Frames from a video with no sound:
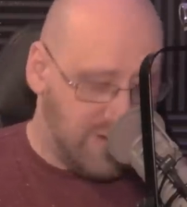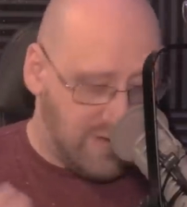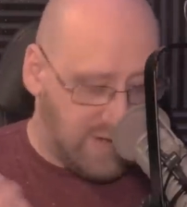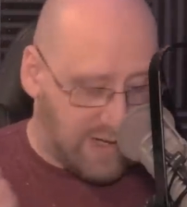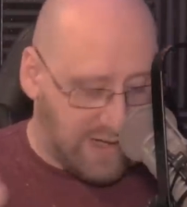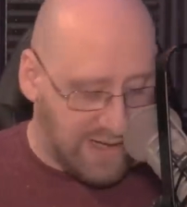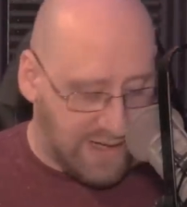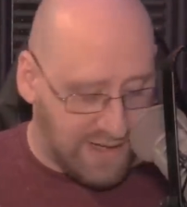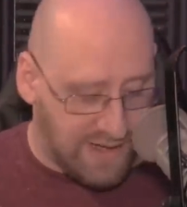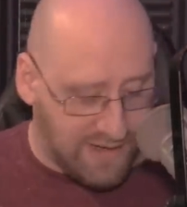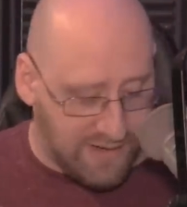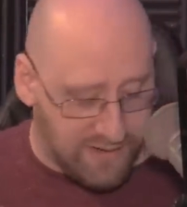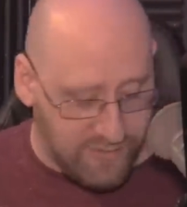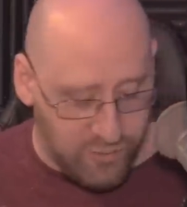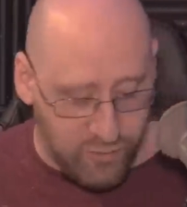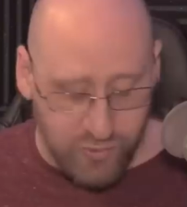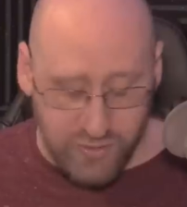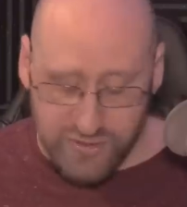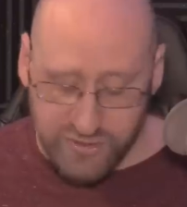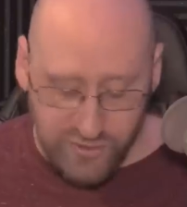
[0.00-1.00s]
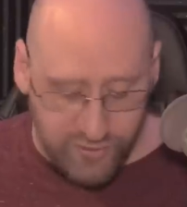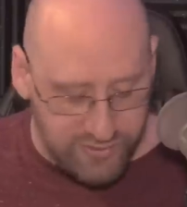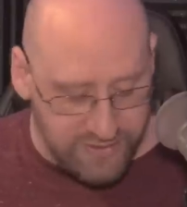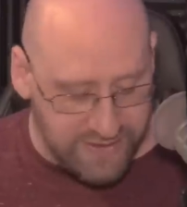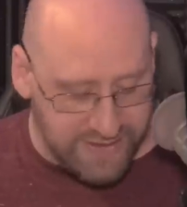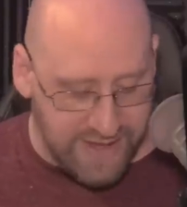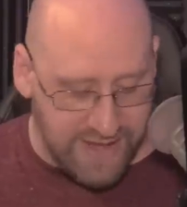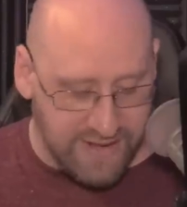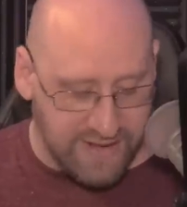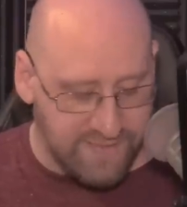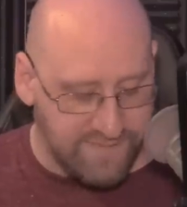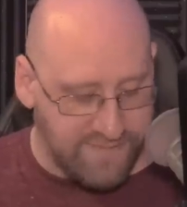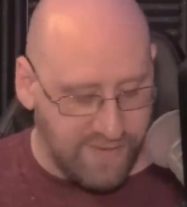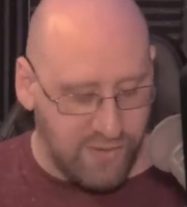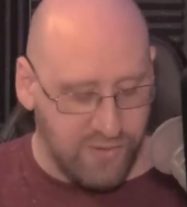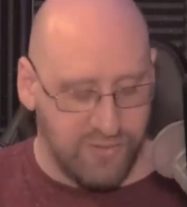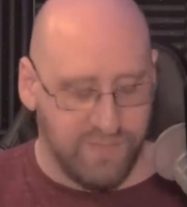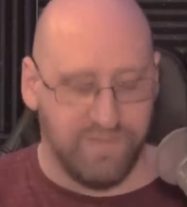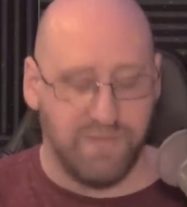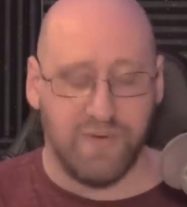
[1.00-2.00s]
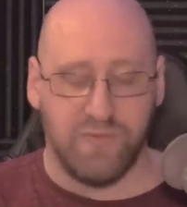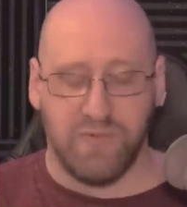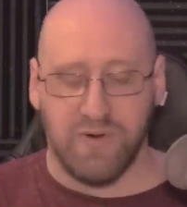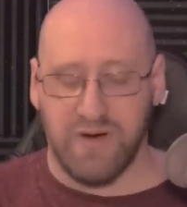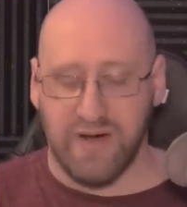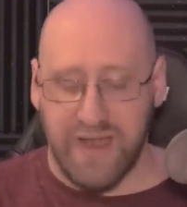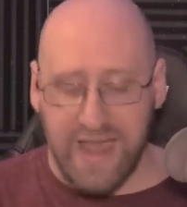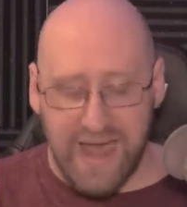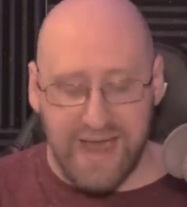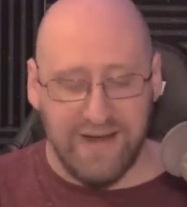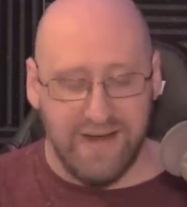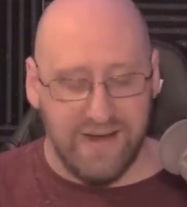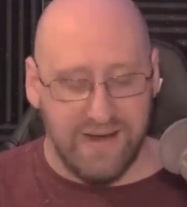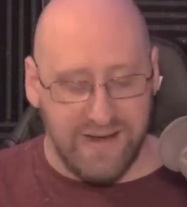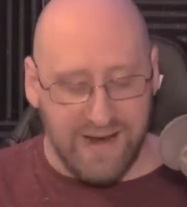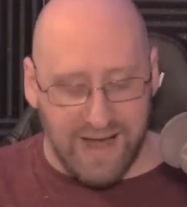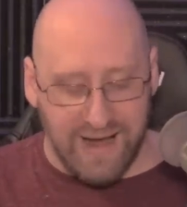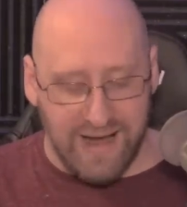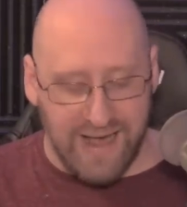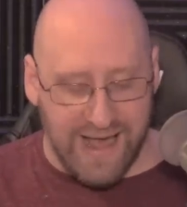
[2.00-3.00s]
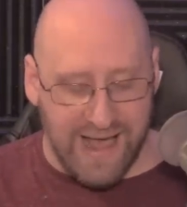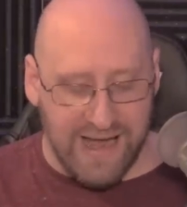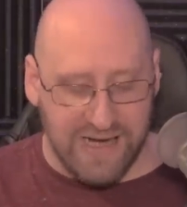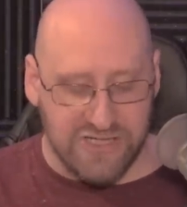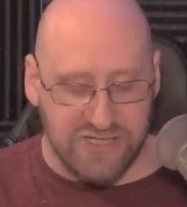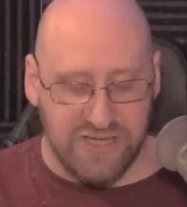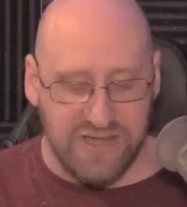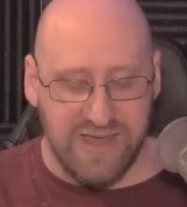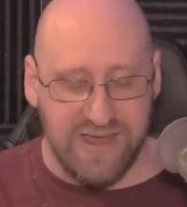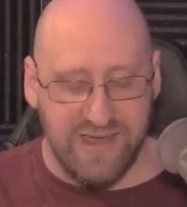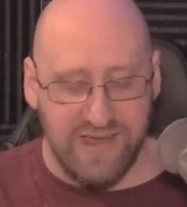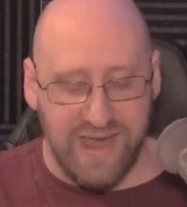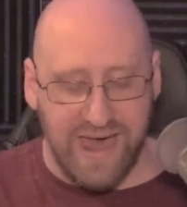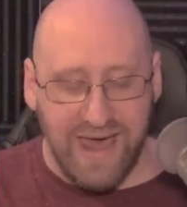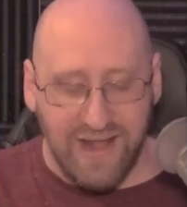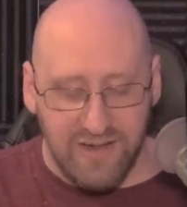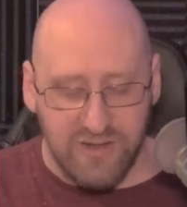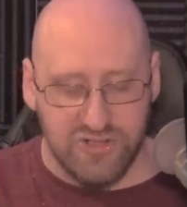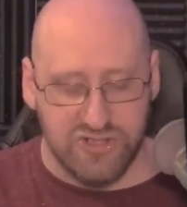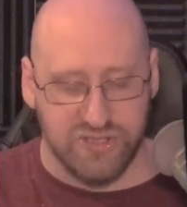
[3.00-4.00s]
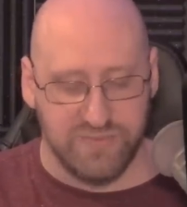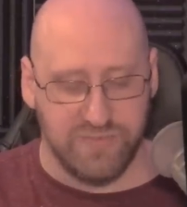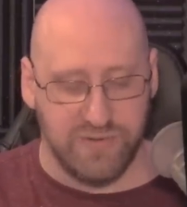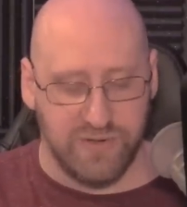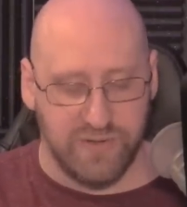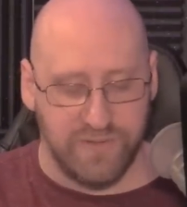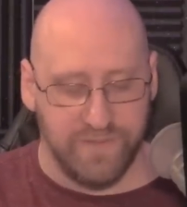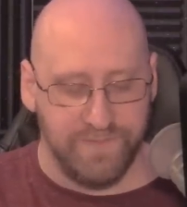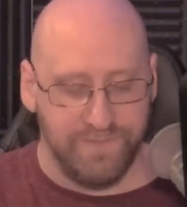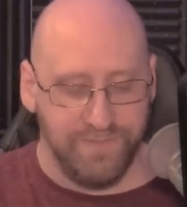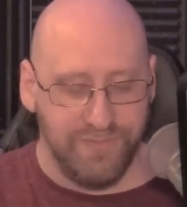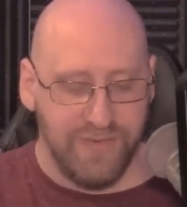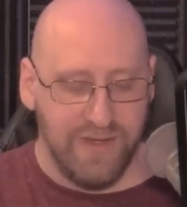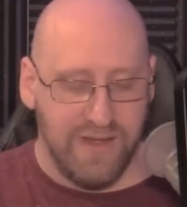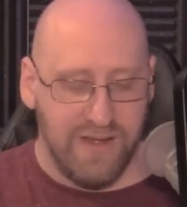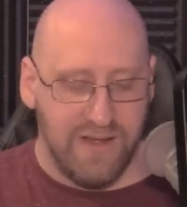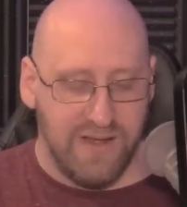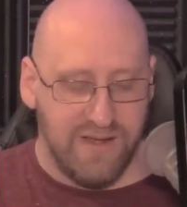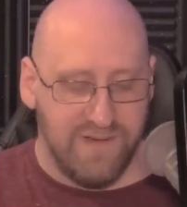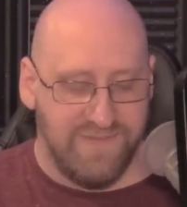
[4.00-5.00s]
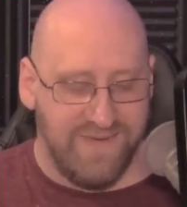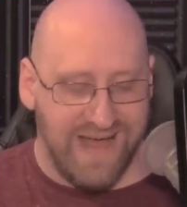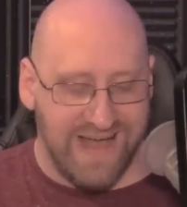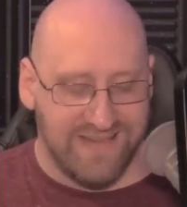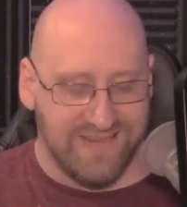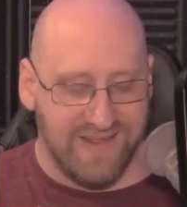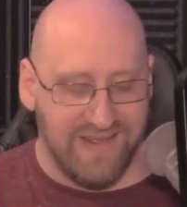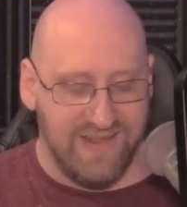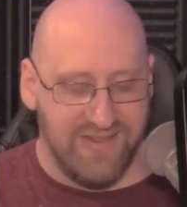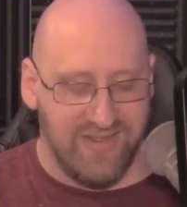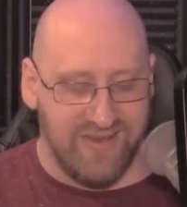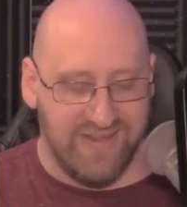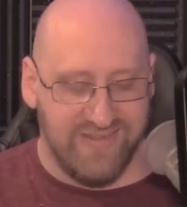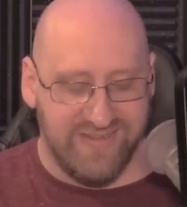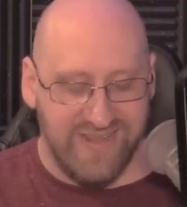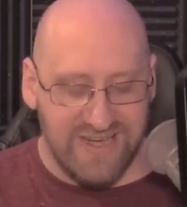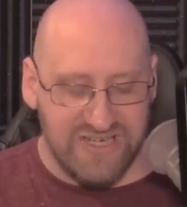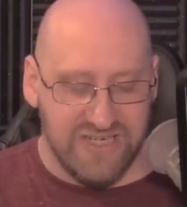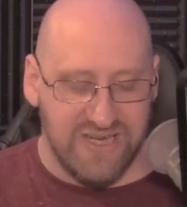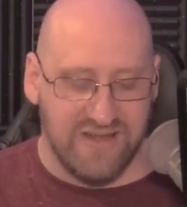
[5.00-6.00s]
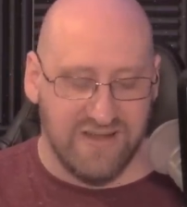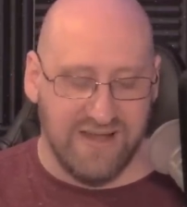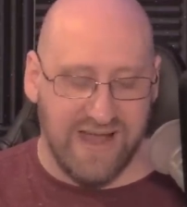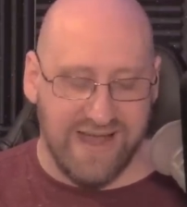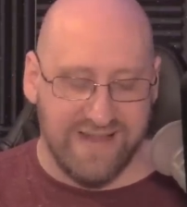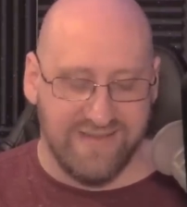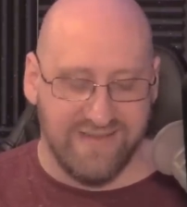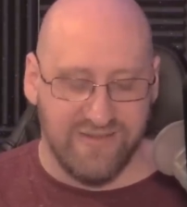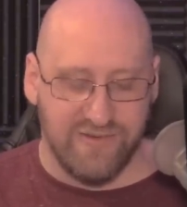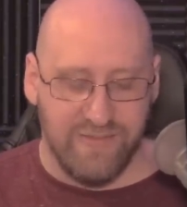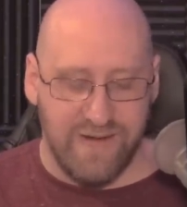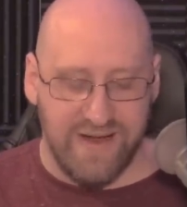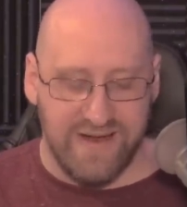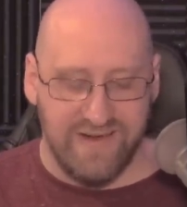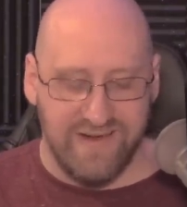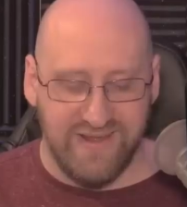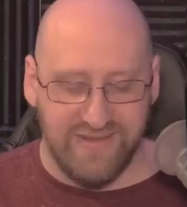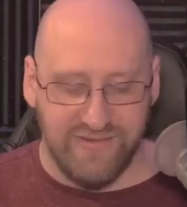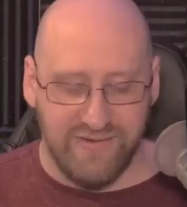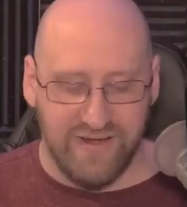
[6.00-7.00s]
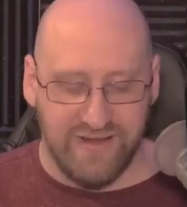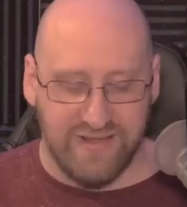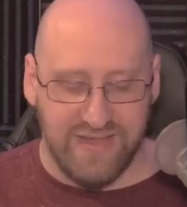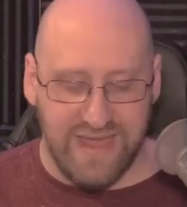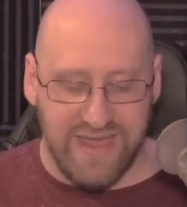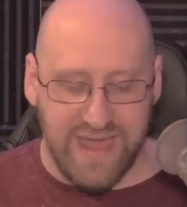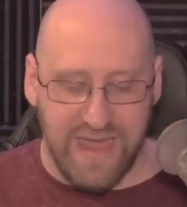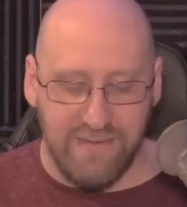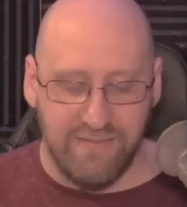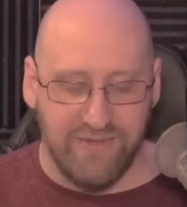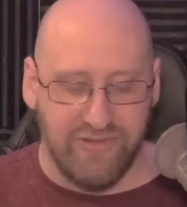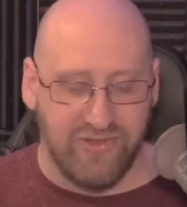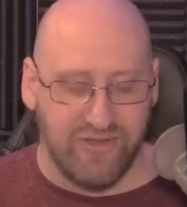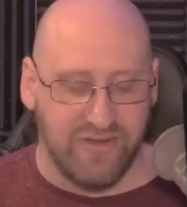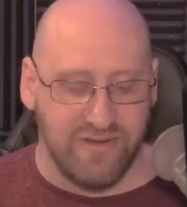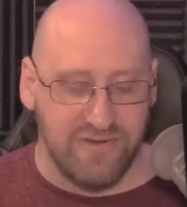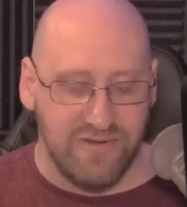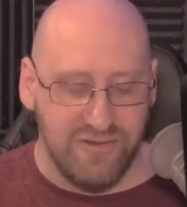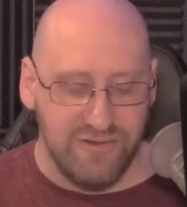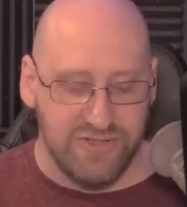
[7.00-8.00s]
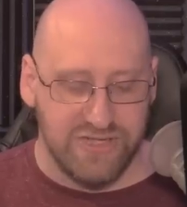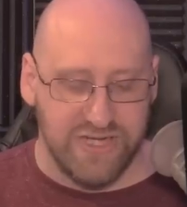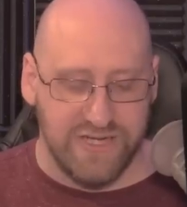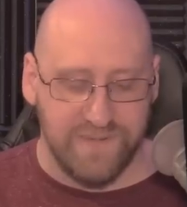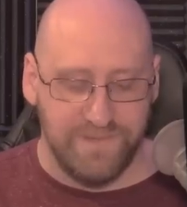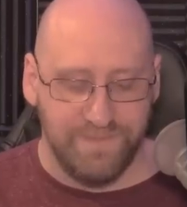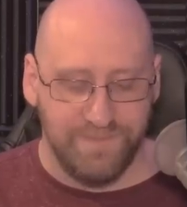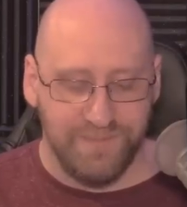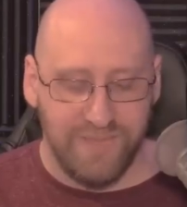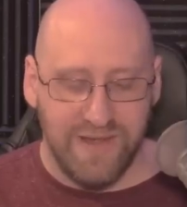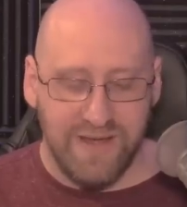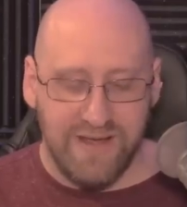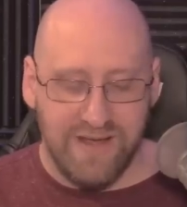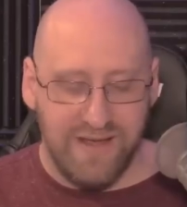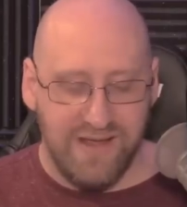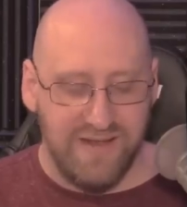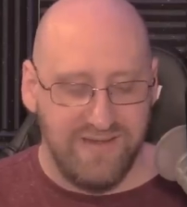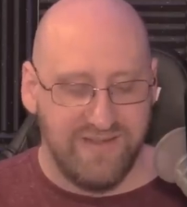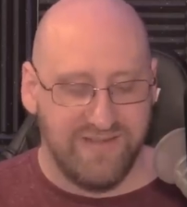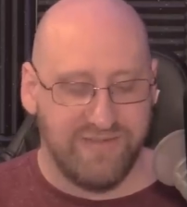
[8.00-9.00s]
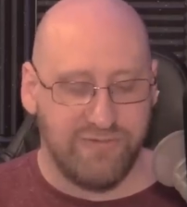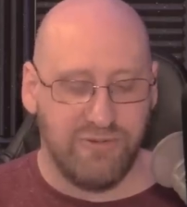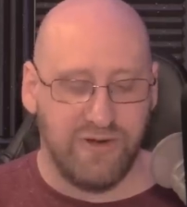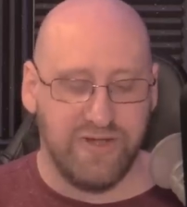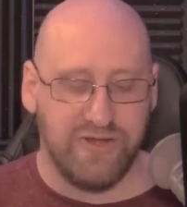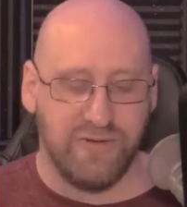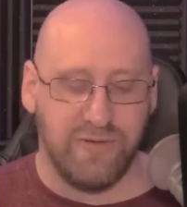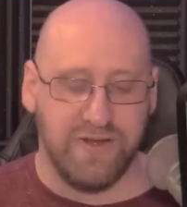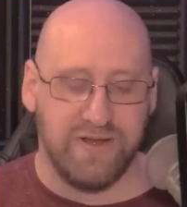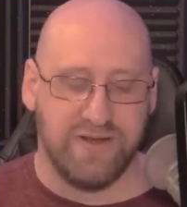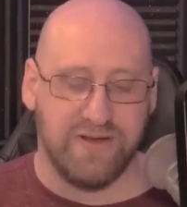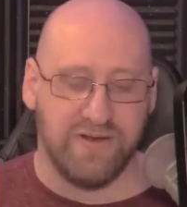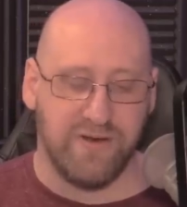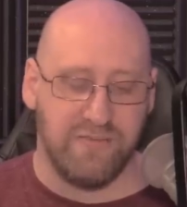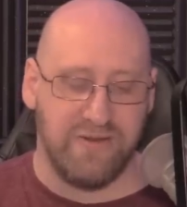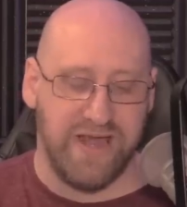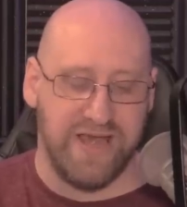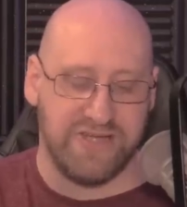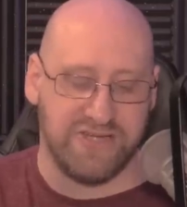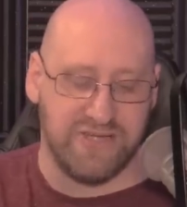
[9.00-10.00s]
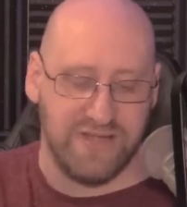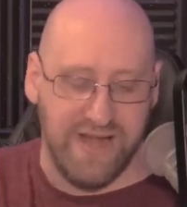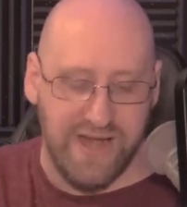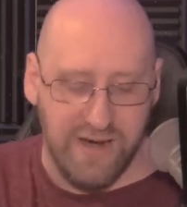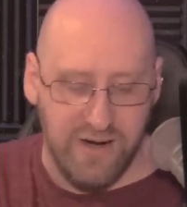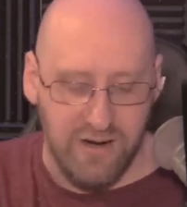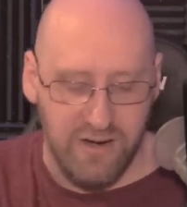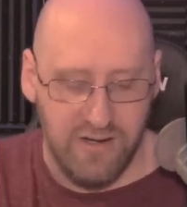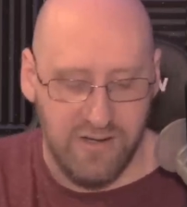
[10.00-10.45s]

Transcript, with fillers: uh, who were told that they could vote, but were, again, not actually eligible. In fact, in the decision in Gladson's red district, they came to the conclusion in this twenty twenty determination letter,